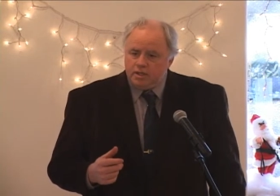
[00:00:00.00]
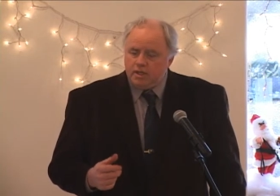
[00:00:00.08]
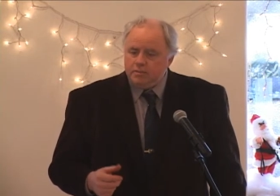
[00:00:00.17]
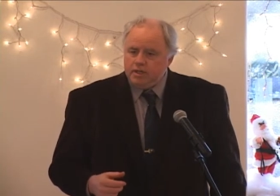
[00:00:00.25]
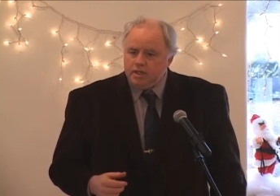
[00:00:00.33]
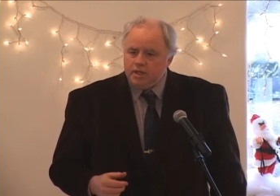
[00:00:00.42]

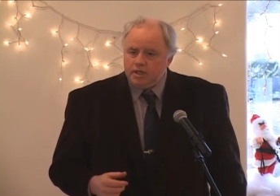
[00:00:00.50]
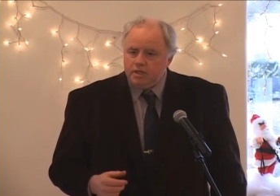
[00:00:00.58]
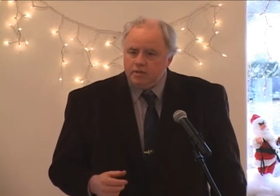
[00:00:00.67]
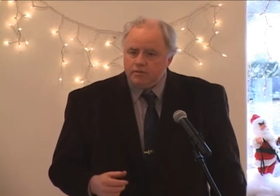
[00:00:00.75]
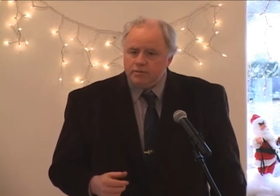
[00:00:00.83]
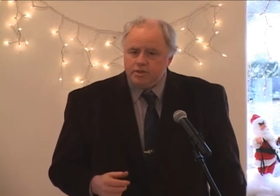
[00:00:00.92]
coming in
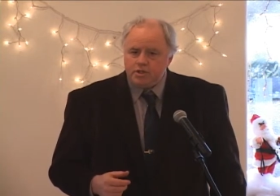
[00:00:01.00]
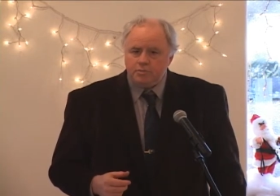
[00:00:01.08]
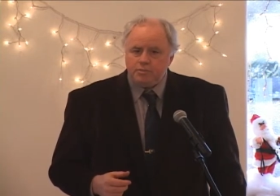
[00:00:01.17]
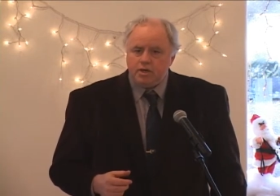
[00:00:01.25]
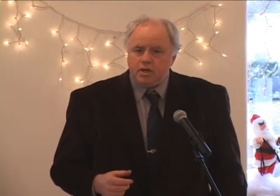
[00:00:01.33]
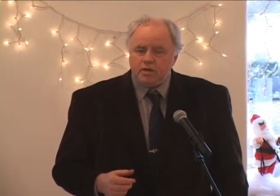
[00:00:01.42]
from the
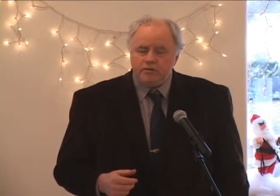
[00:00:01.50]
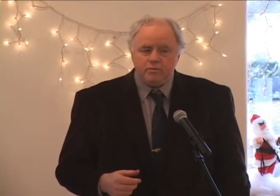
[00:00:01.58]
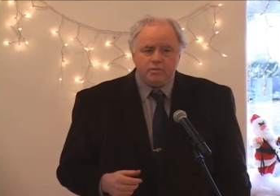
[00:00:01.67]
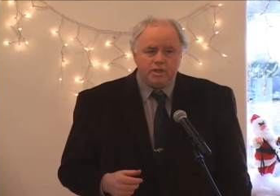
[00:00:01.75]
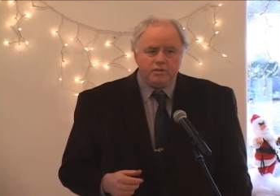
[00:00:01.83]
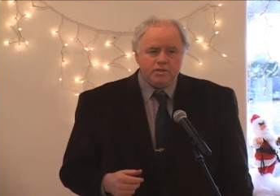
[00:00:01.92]
shipyard and
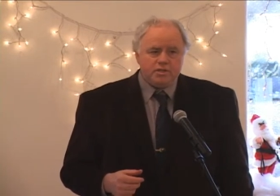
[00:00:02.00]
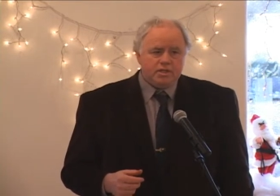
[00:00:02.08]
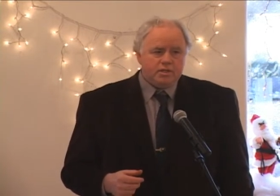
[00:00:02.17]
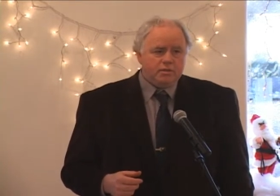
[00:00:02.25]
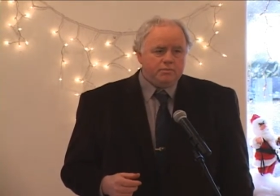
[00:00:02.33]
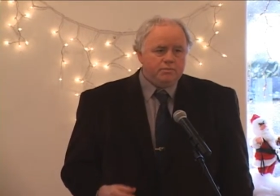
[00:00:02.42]
from others
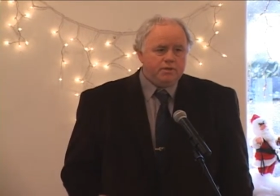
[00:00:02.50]
that the,